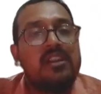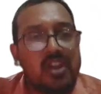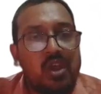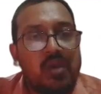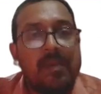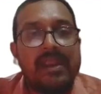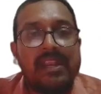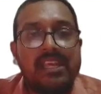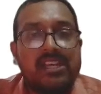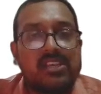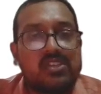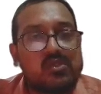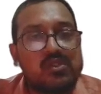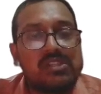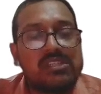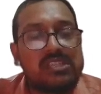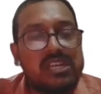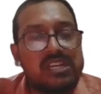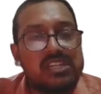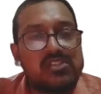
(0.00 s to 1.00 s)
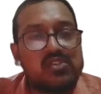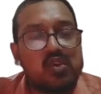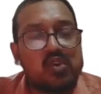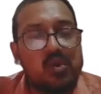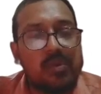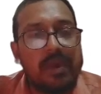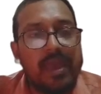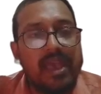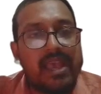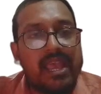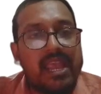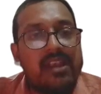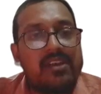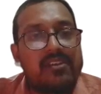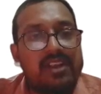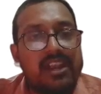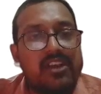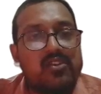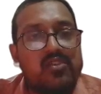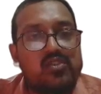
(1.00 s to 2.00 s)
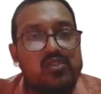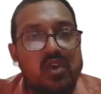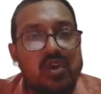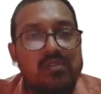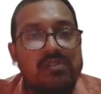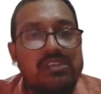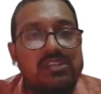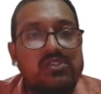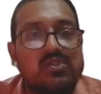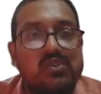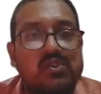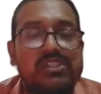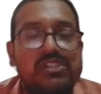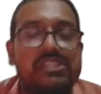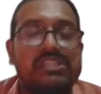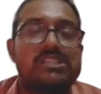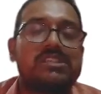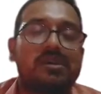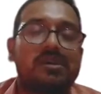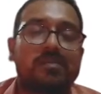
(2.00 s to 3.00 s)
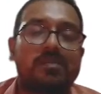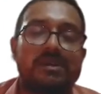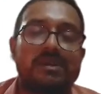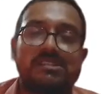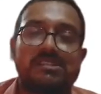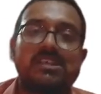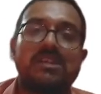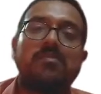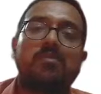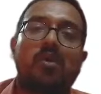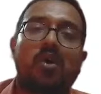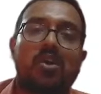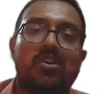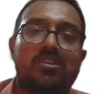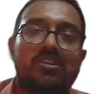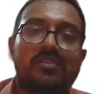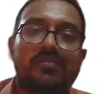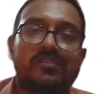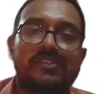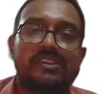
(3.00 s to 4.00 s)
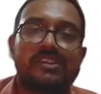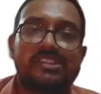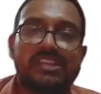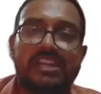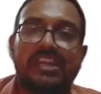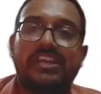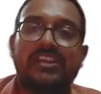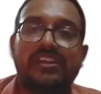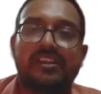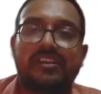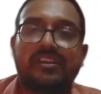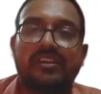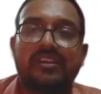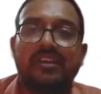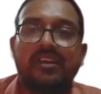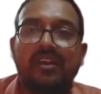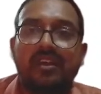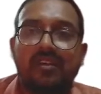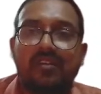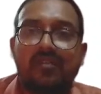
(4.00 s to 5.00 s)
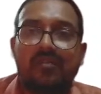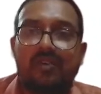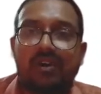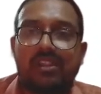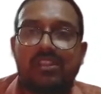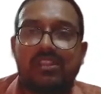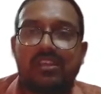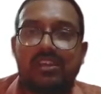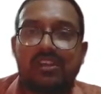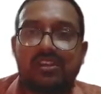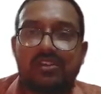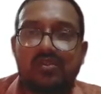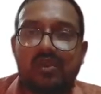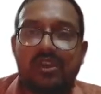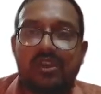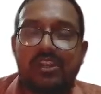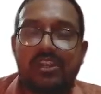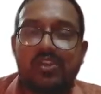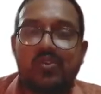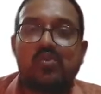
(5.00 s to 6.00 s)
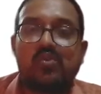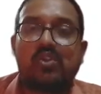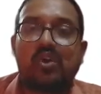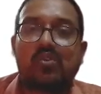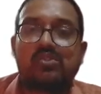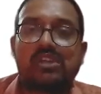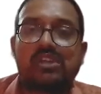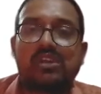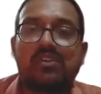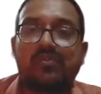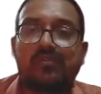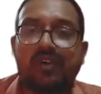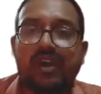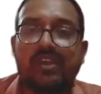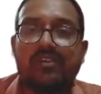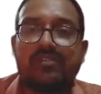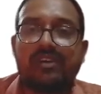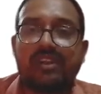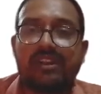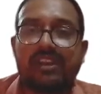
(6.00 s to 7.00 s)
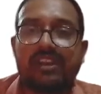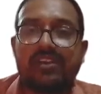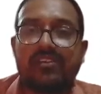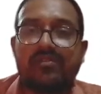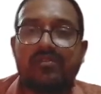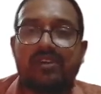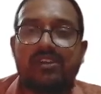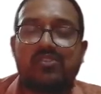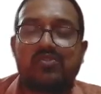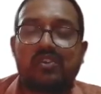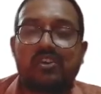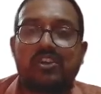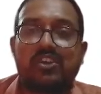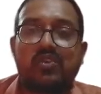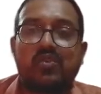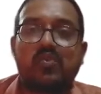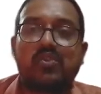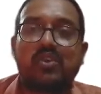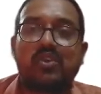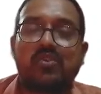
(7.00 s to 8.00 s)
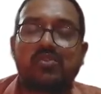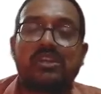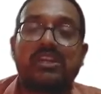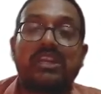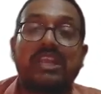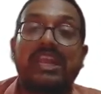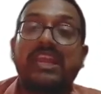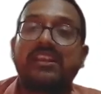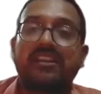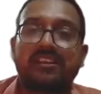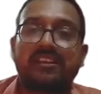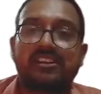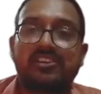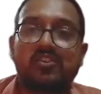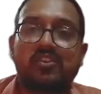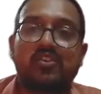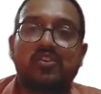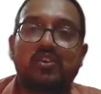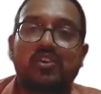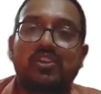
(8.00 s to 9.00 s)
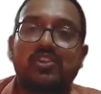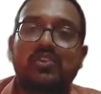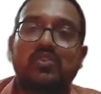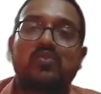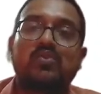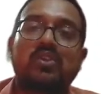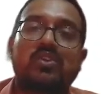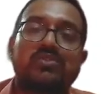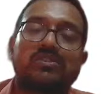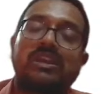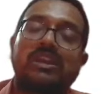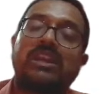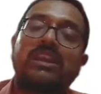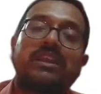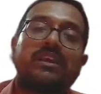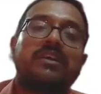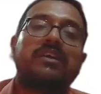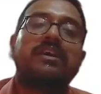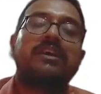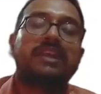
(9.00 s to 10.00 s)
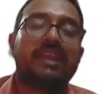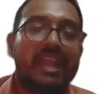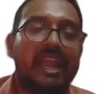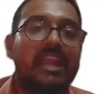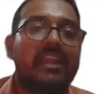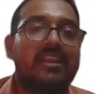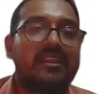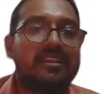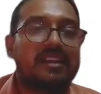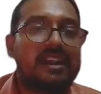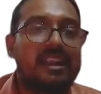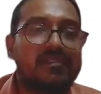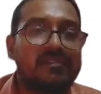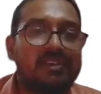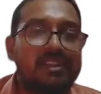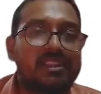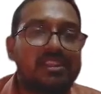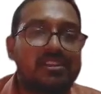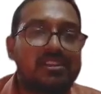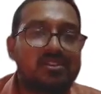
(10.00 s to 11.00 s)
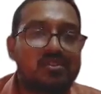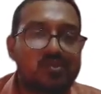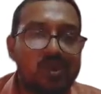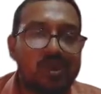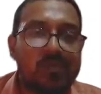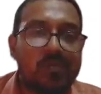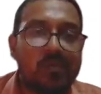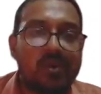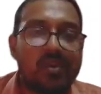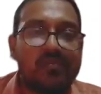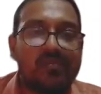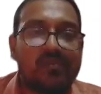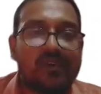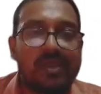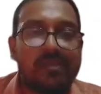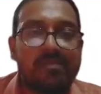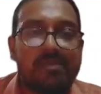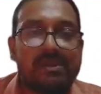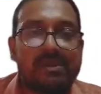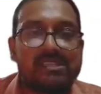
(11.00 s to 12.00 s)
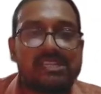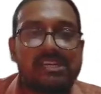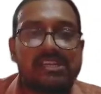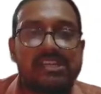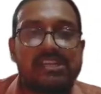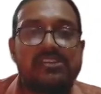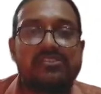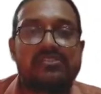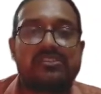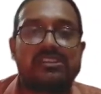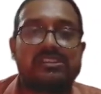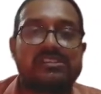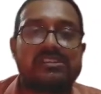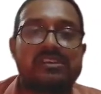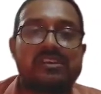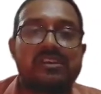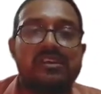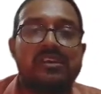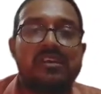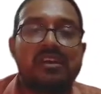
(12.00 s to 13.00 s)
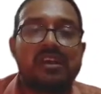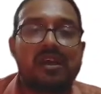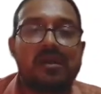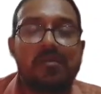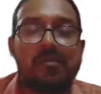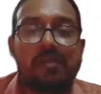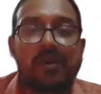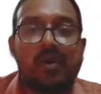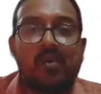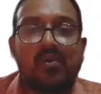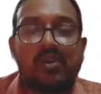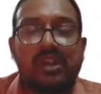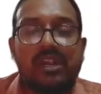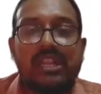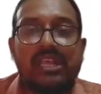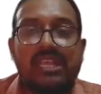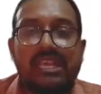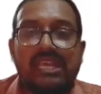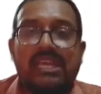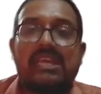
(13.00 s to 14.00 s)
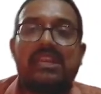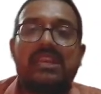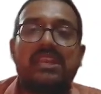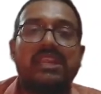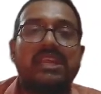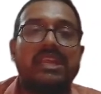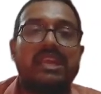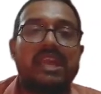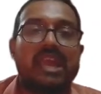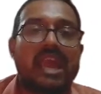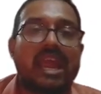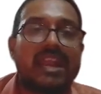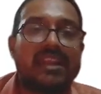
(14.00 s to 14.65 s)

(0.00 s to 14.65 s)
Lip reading: Now my dear students, let us go back and try to solve these questions. A person bought refrigerator worth 22,500. What 22,800? Sorry, 22,800 with 12.5% interest compounded yearly.